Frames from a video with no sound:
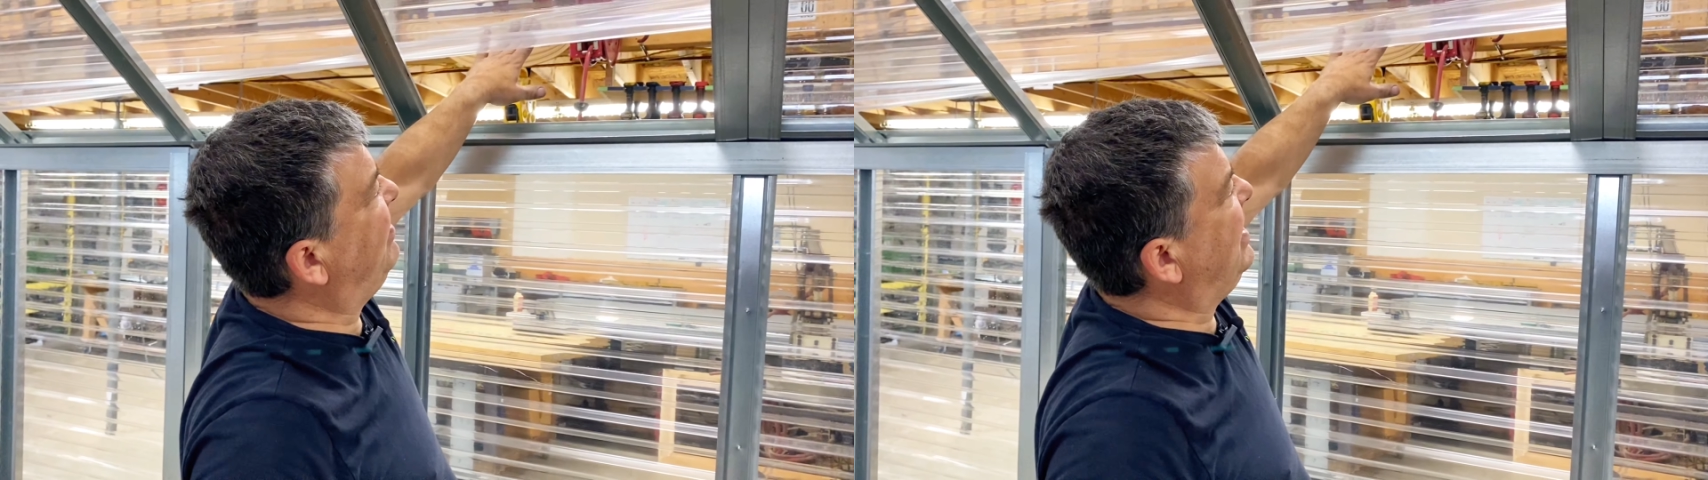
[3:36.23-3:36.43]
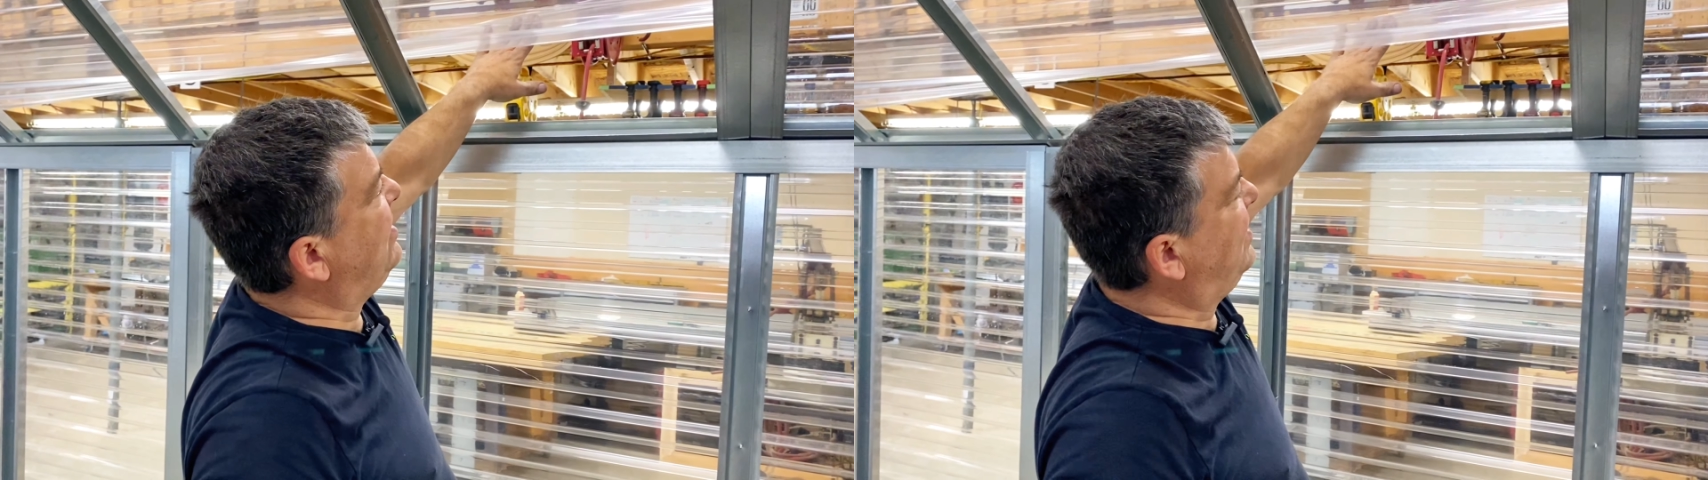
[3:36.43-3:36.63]

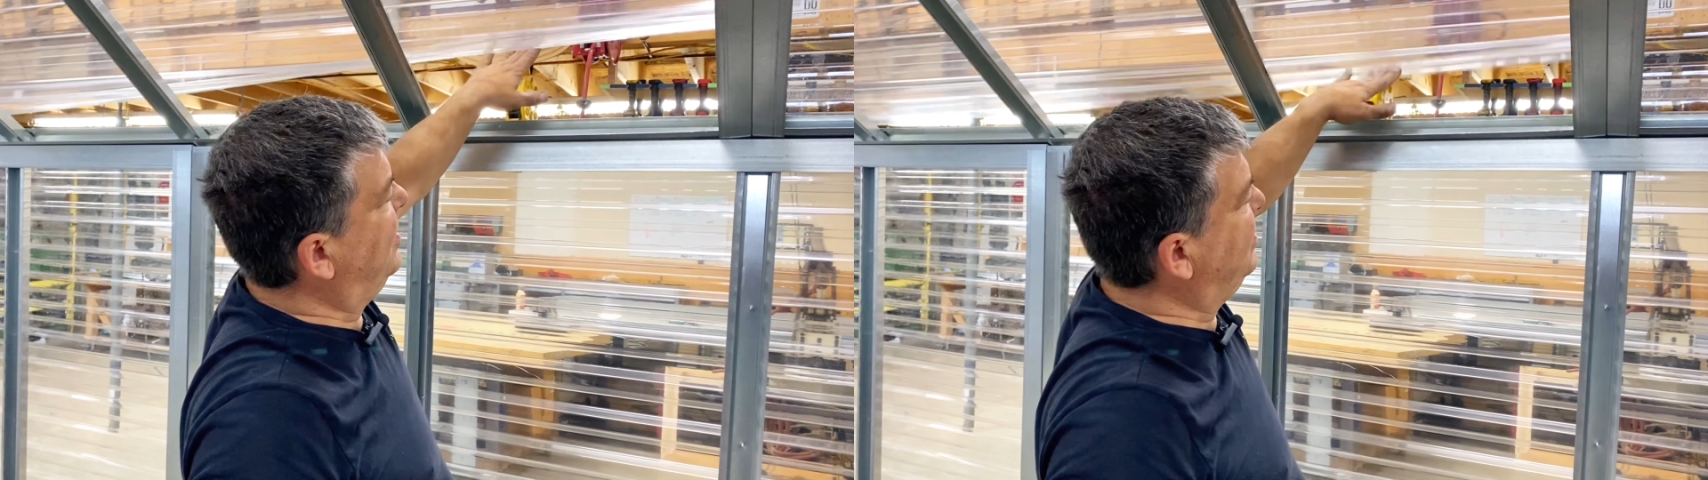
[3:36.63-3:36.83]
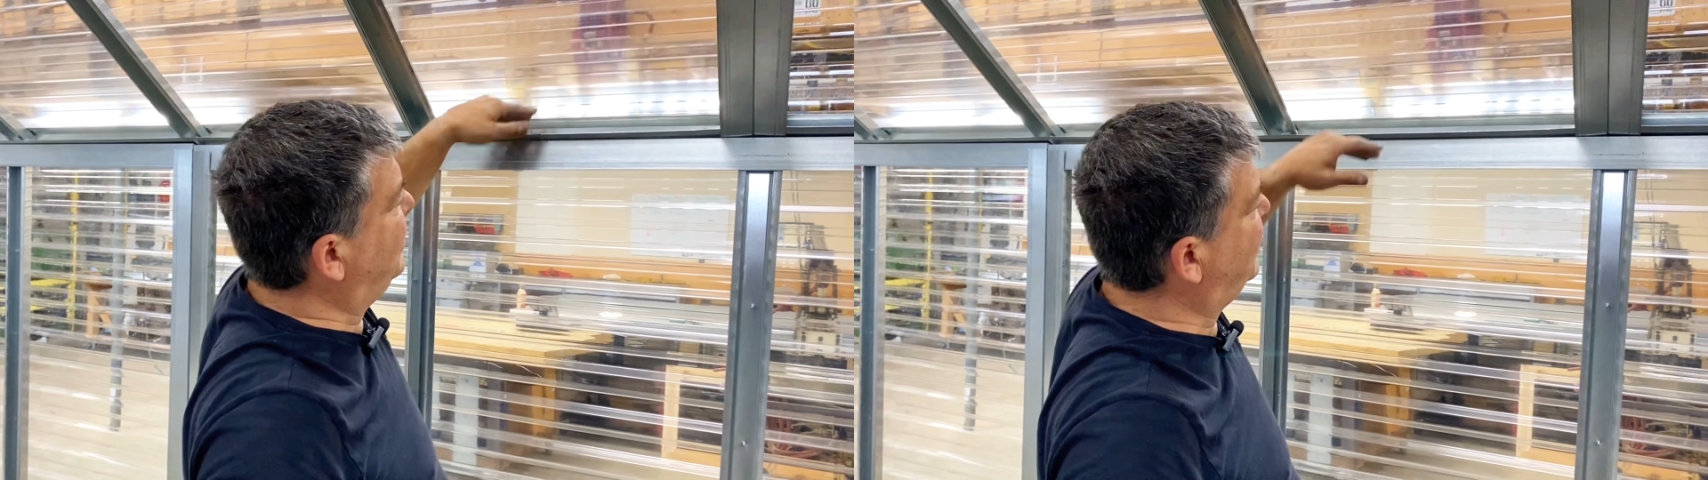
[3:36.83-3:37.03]
these
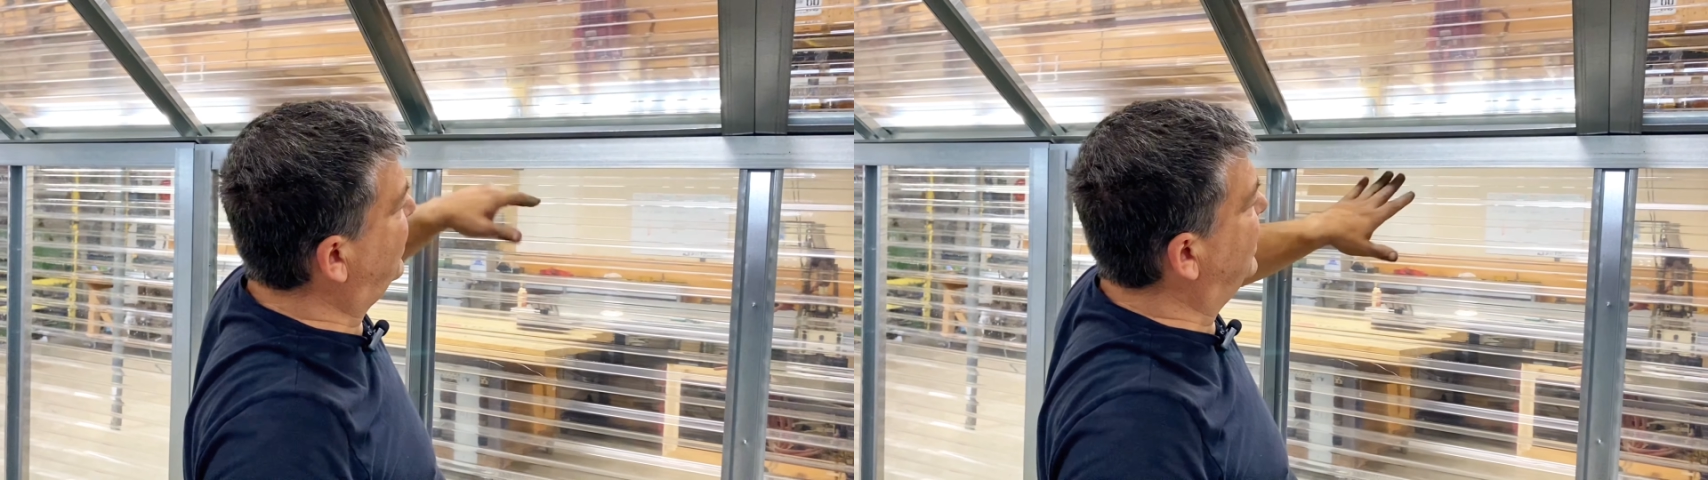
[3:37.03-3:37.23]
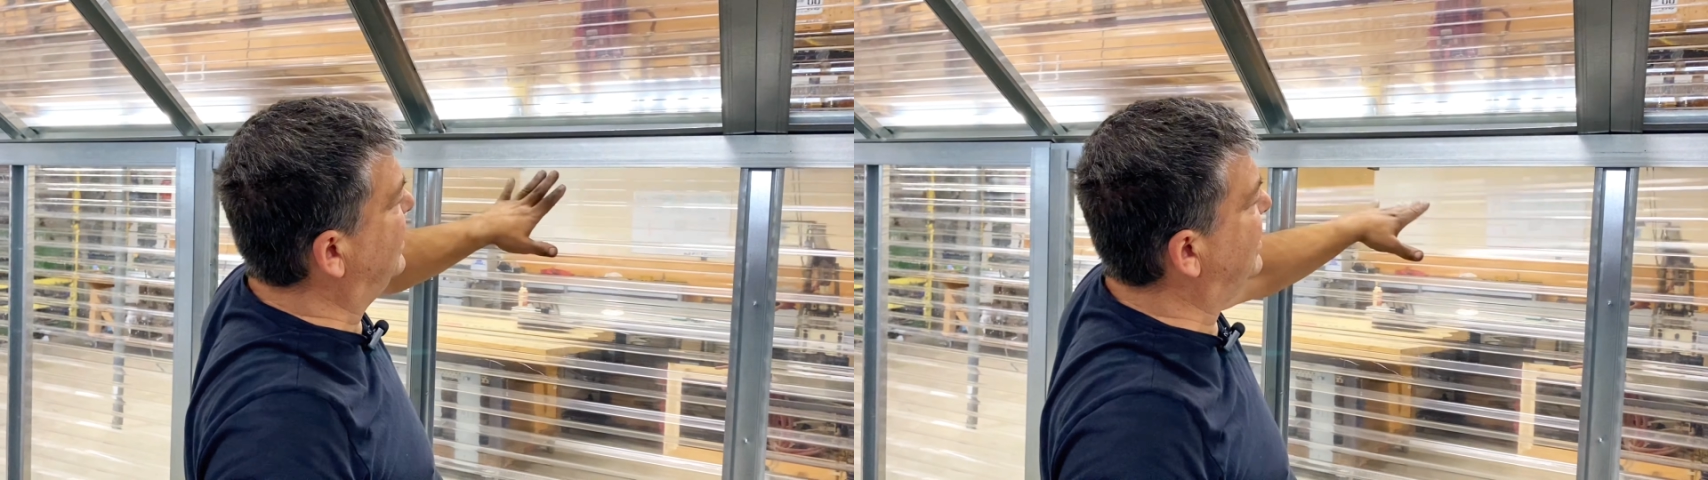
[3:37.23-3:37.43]
loose
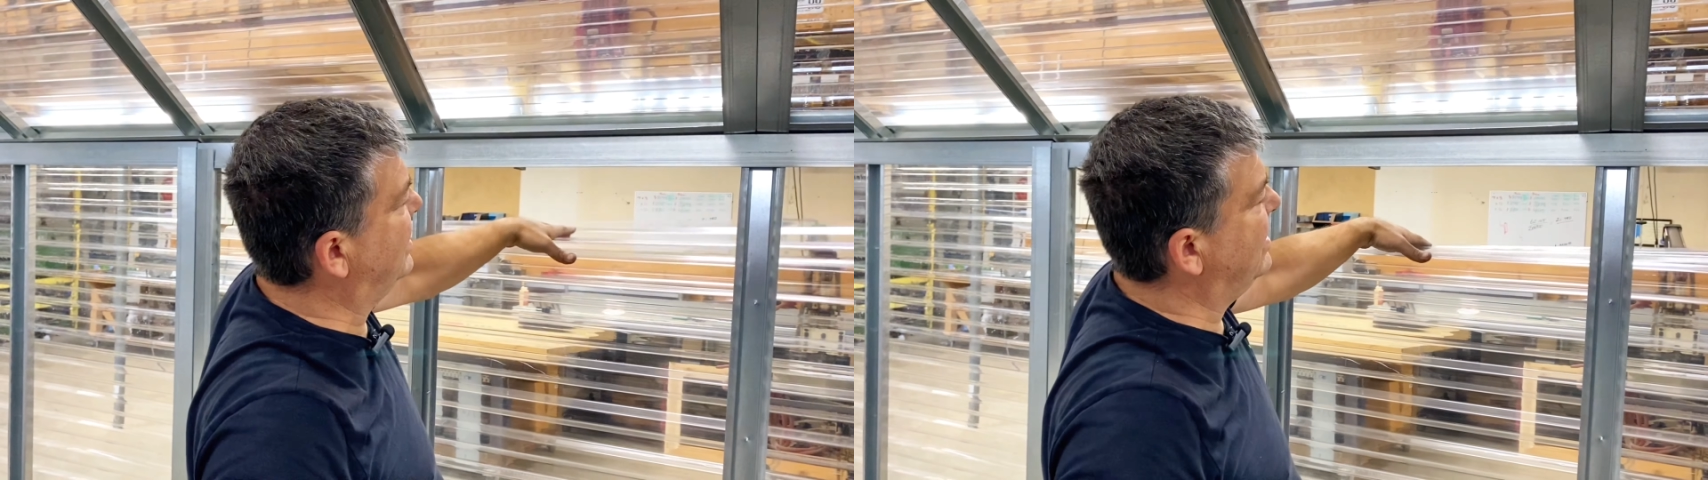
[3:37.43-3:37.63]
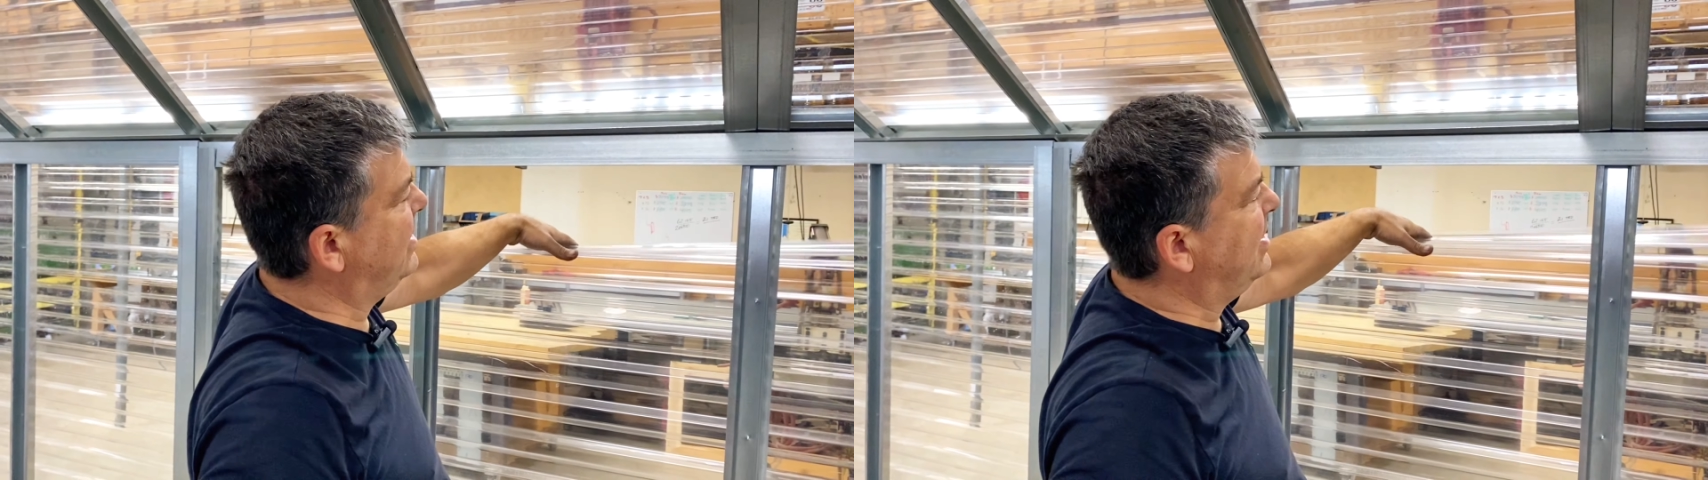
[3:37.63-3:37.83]

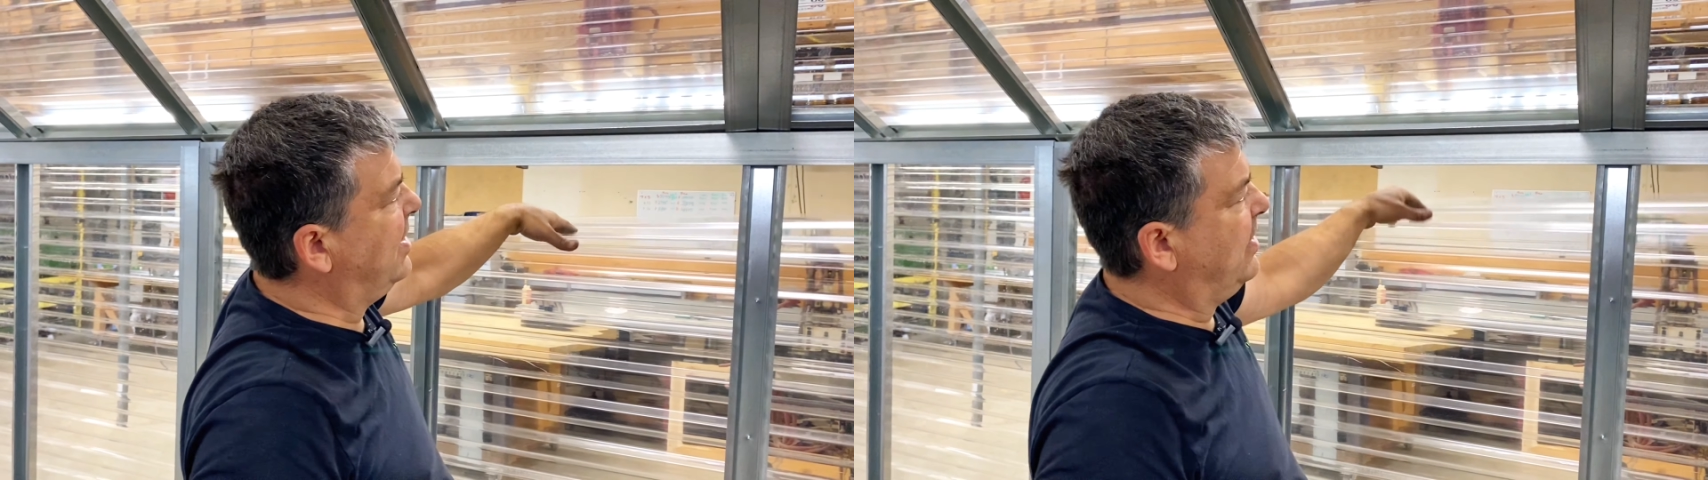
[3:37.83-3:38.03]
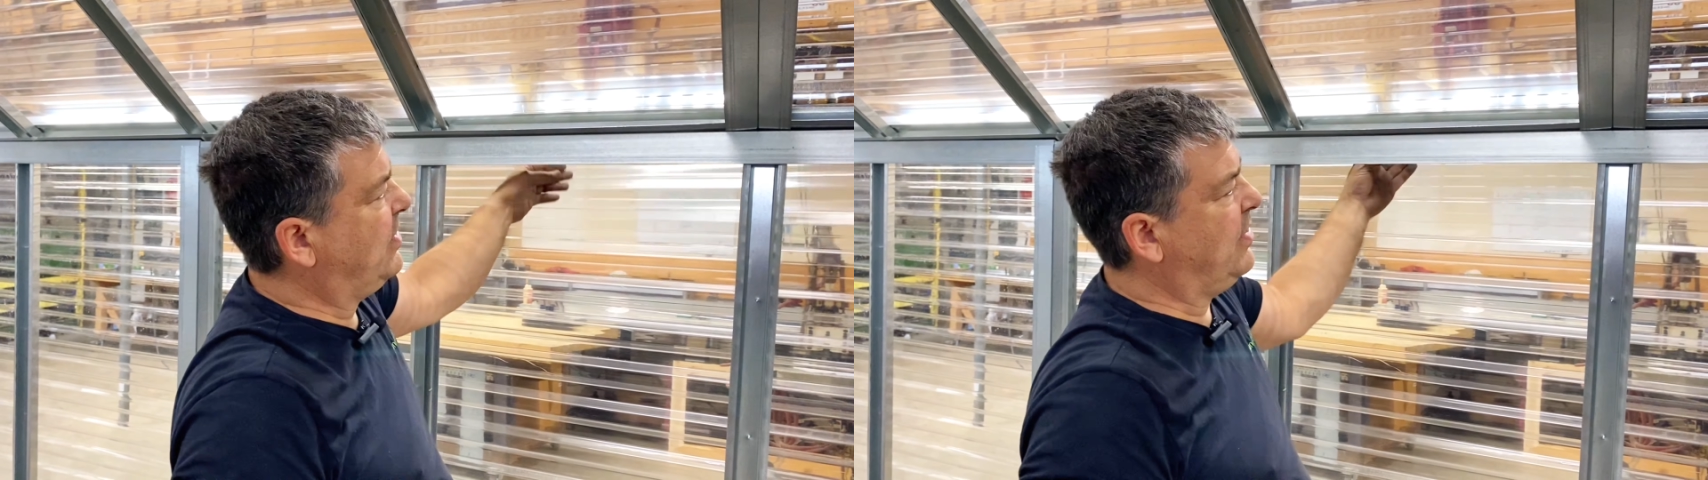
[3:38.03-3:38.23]
so